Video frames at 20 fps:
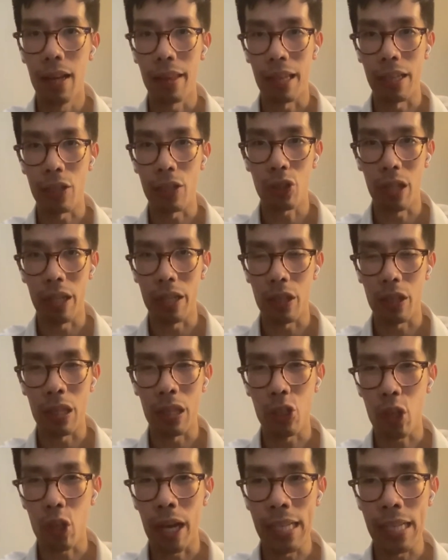that
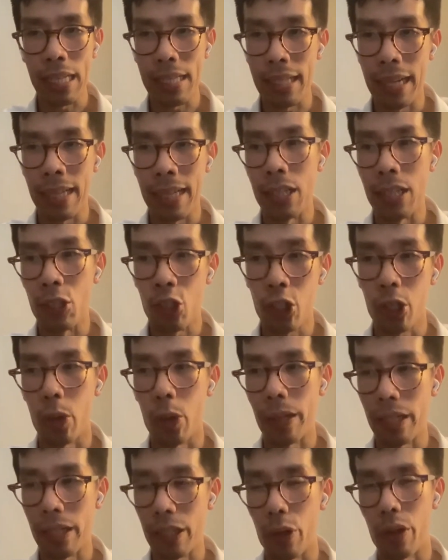the Chinese data is
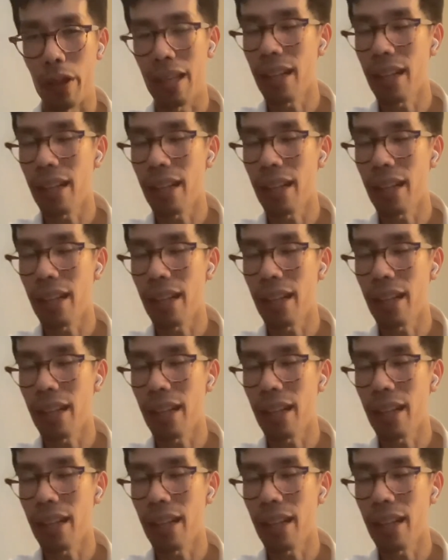showing,